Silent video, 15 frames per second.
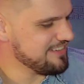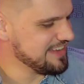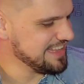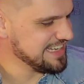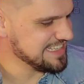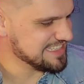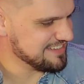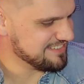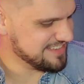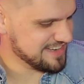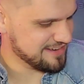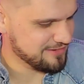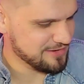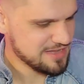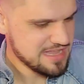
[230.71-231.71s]
really don't
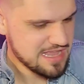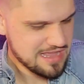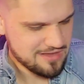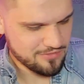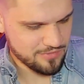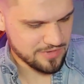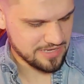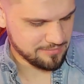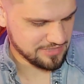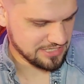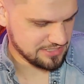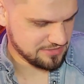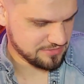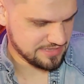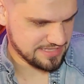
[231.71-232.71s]
know what I'm
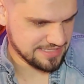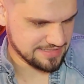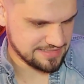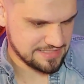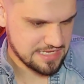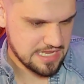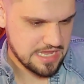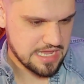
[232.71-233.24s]
gonna do with this,